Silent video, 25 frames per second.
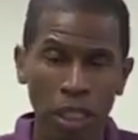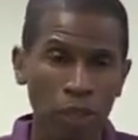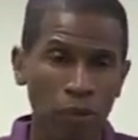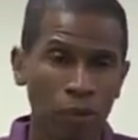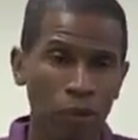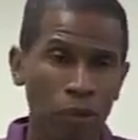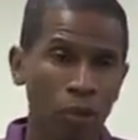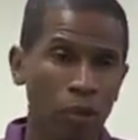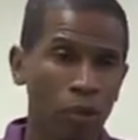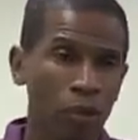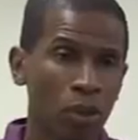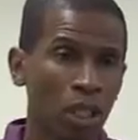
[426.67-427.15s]

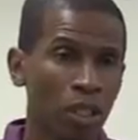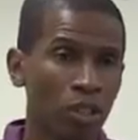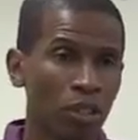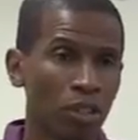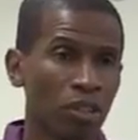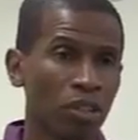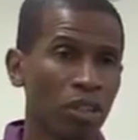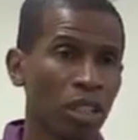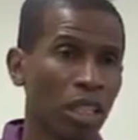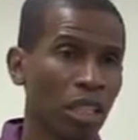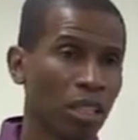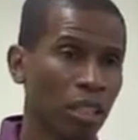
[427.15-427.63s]
if you
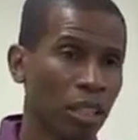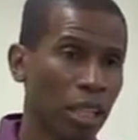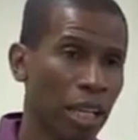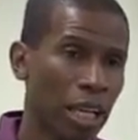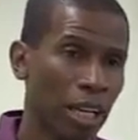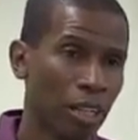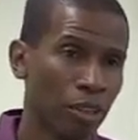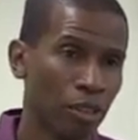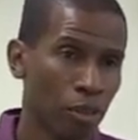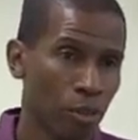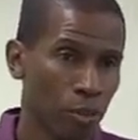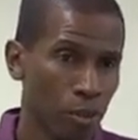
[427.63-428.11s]
understand the
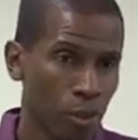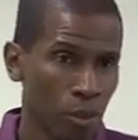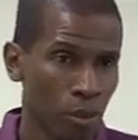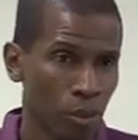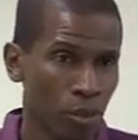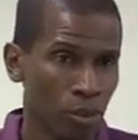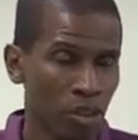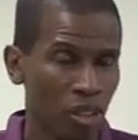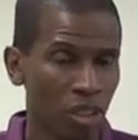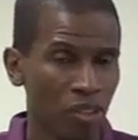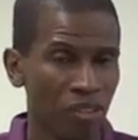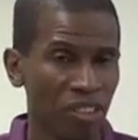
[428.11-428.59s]

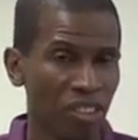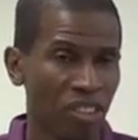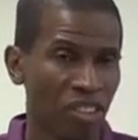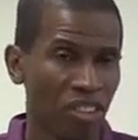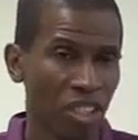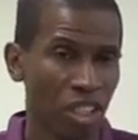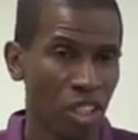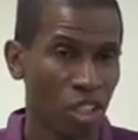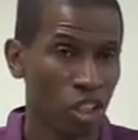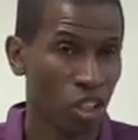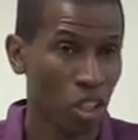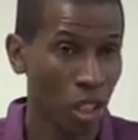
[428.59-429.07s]
attributes of the
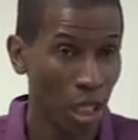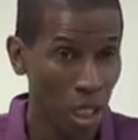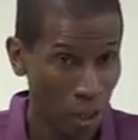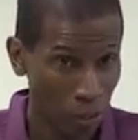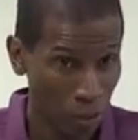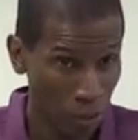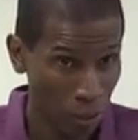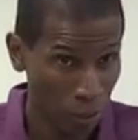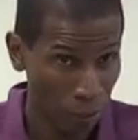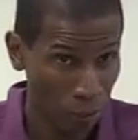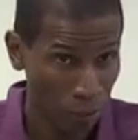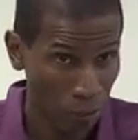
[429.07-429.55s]
sixth
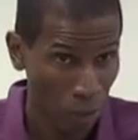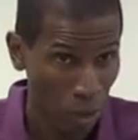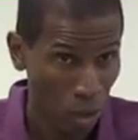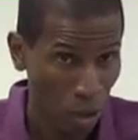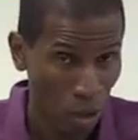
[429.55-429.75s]
chakra,